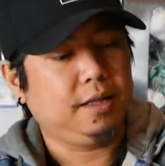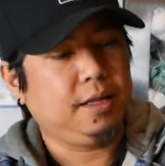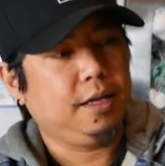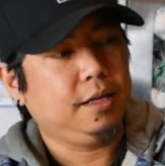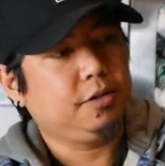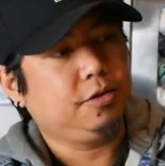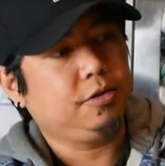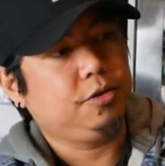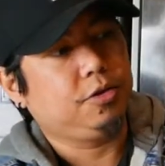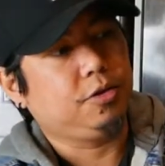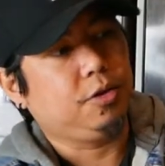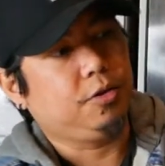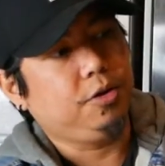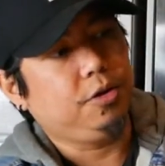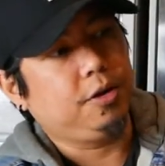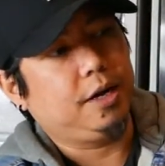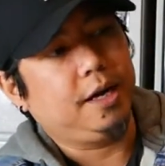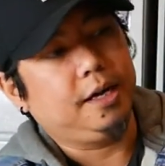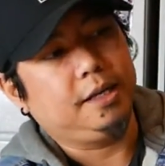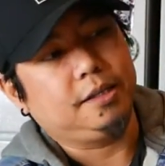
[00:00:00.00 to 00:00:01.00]
like to show
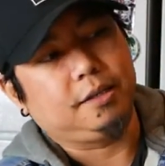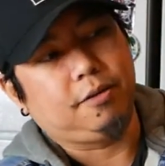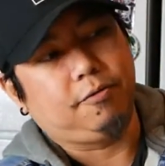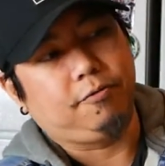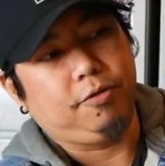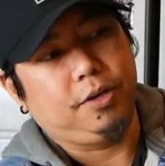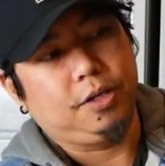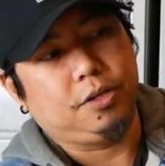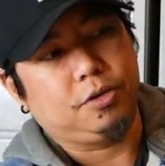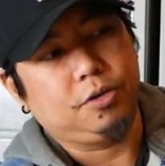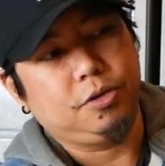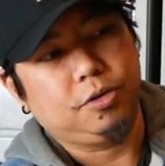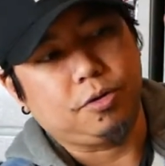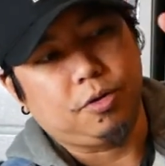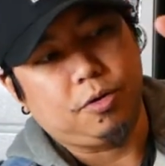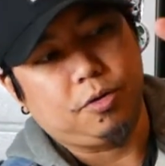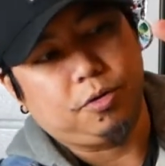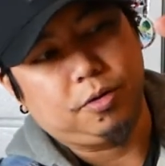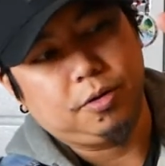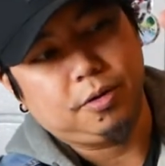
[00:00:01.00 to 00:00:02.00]
you guys the features.
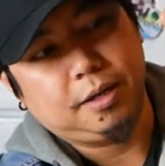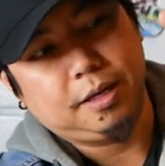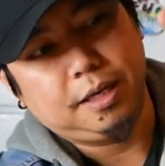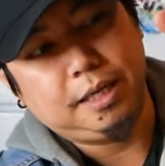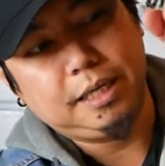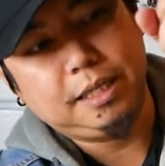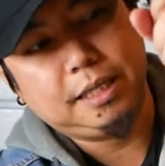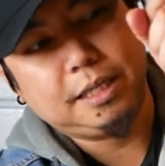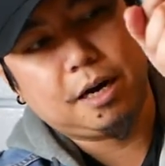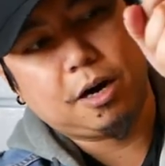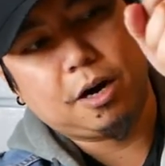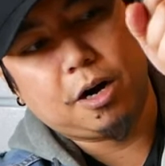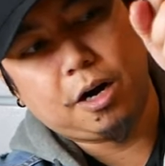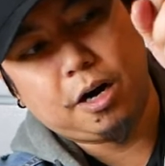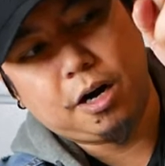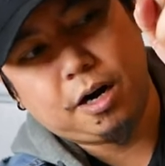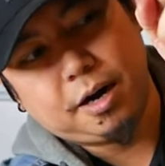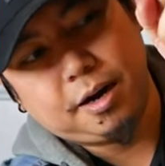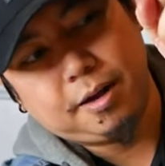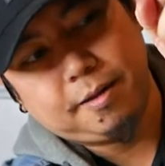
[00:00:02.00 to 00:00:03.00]
So these
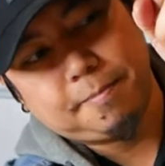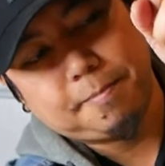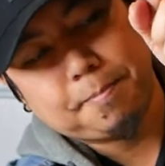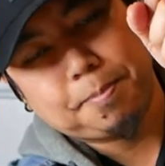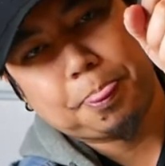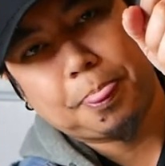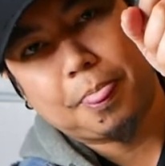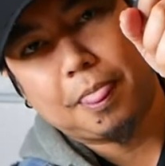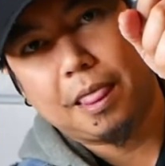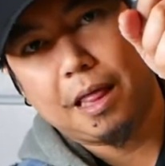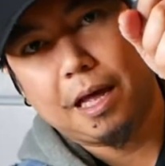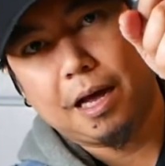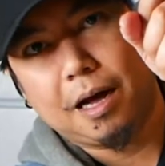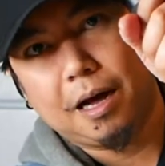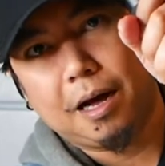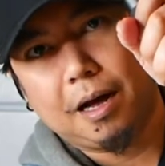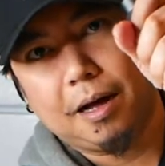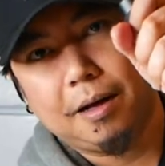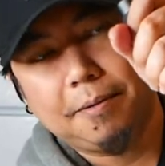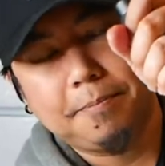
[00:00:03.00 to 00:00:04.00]
are
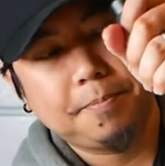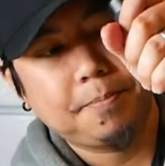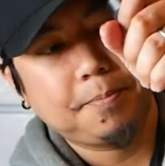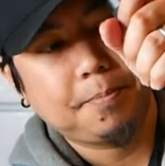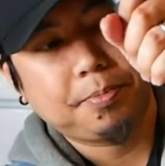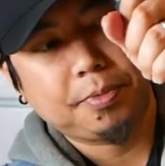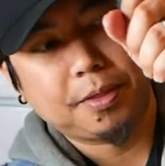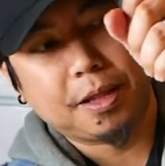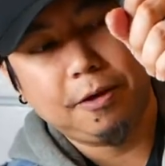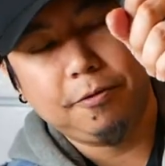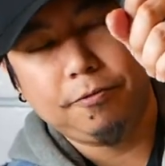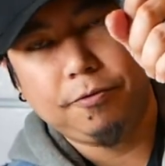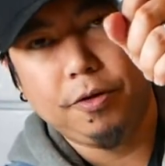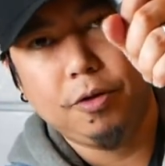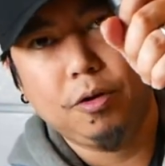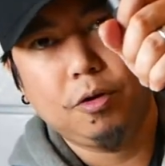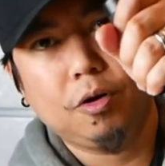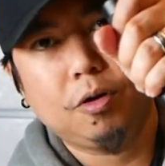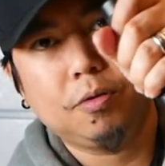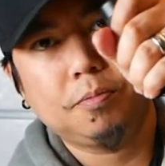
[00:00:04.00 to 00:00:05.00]
the, if
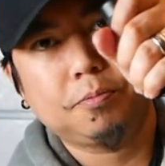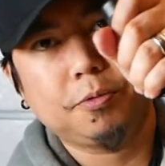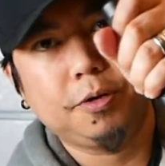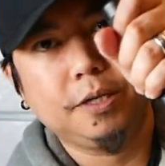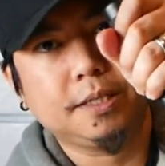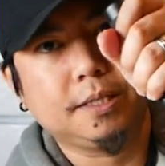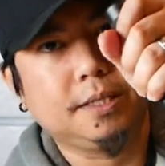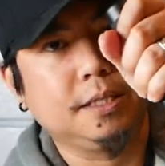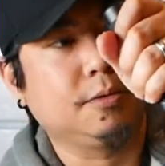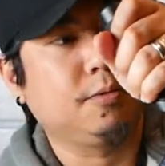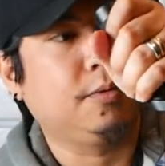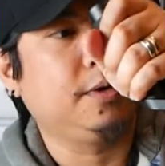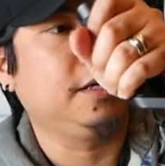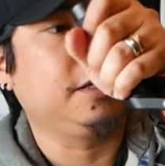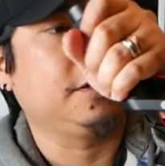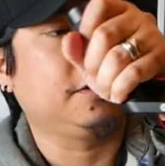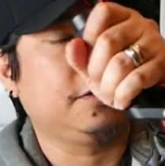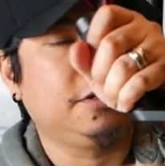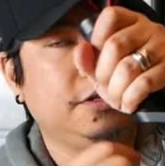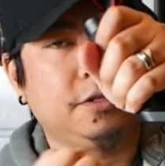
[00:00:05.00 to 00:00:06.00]
you long press this one,
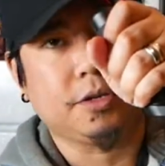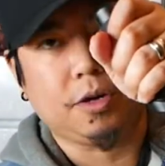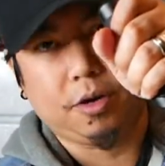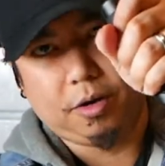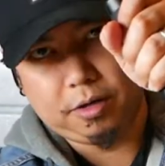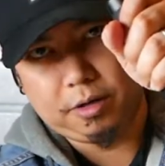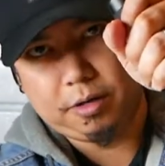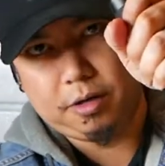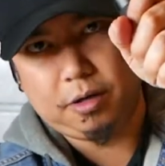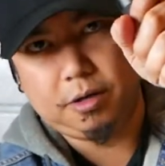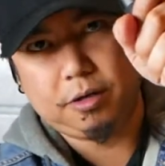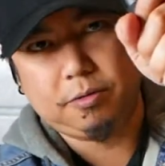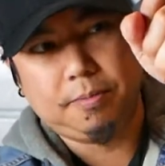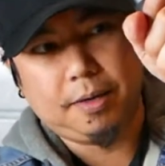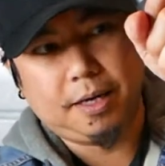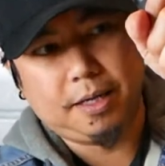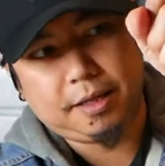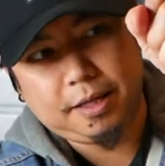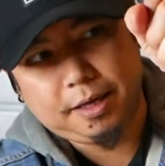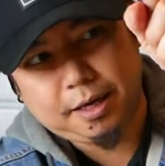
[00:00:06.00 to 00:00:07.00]
it turns on
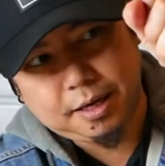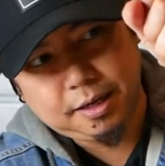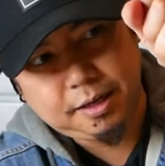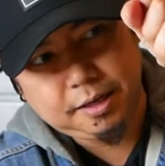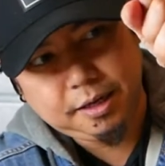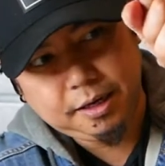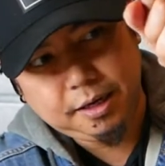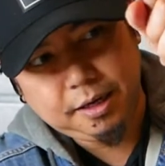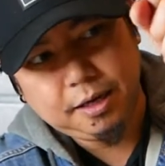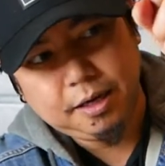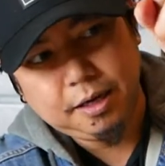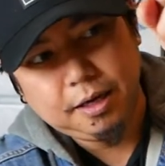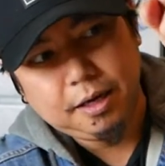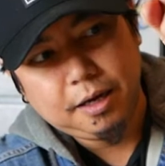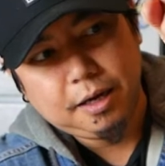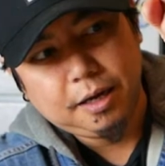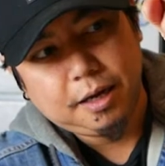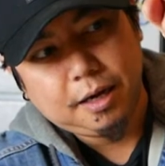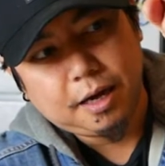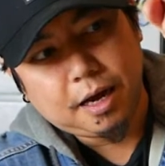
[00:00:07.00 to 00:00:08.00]
automatically.
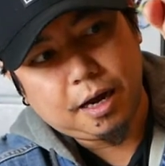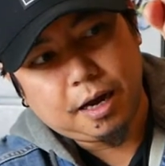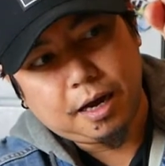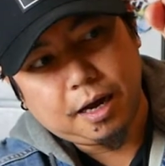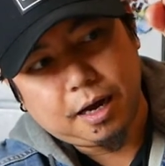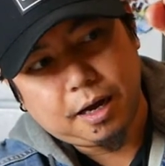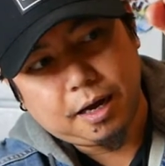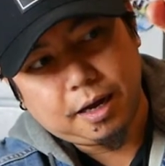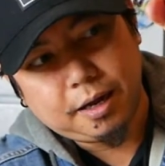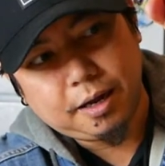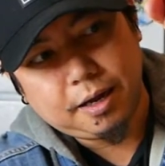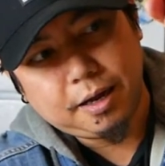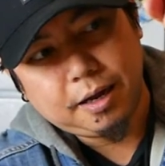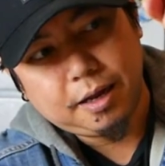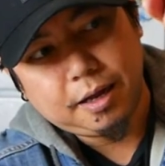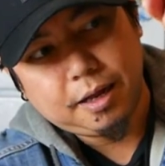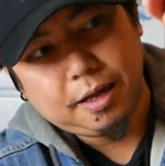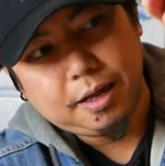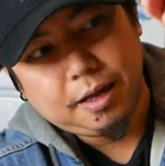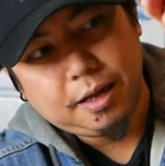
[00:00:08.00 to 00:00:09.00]

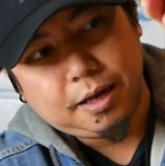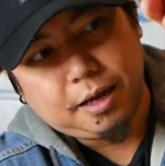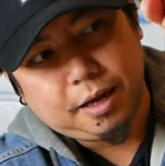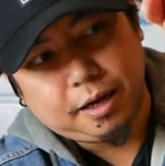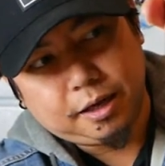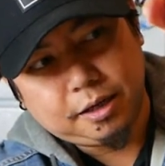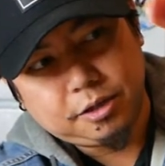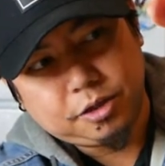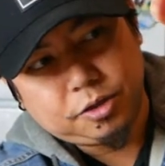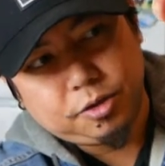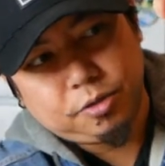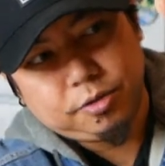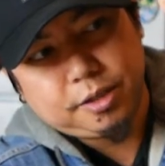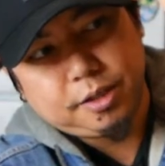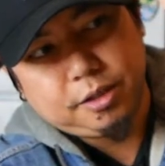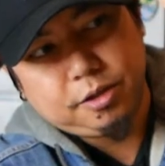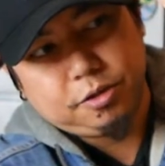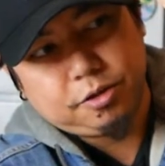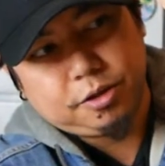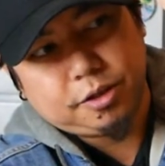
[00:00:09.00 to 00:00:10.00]
Like it shows
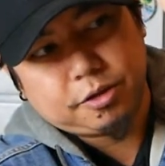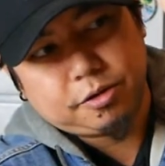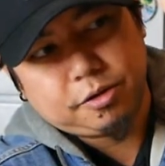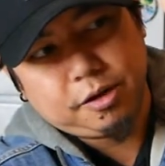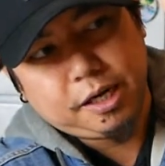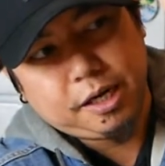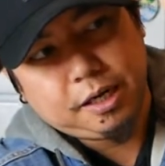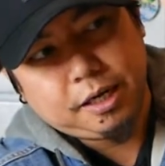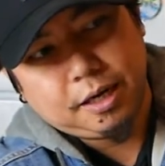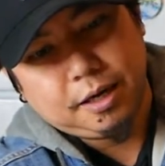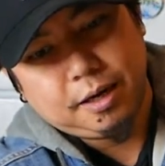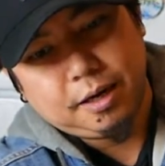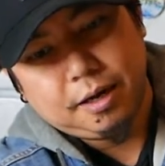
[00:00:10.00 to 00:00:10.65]
in your screen.